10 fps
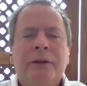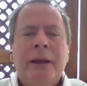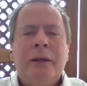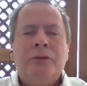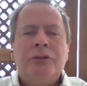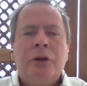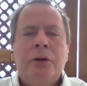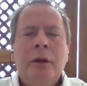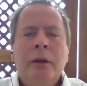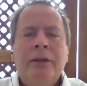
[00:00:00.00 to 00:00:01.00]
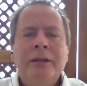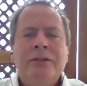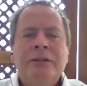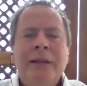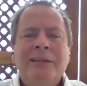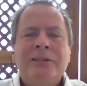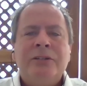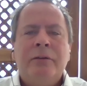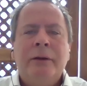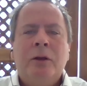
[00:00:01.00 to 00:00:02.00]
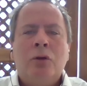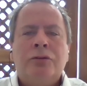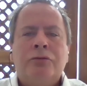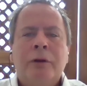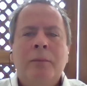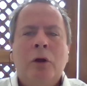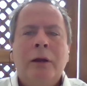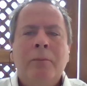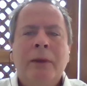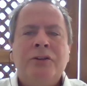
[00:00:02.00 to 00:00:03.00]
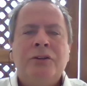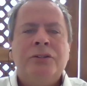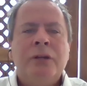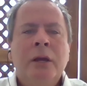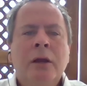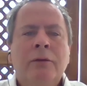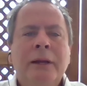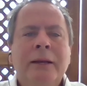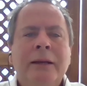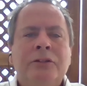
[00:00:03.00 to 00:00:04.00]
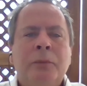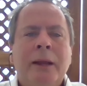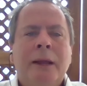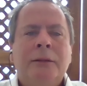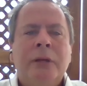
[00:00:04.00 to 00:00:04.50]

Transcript: the downturn, these necessary cost streamlining measures have needed to be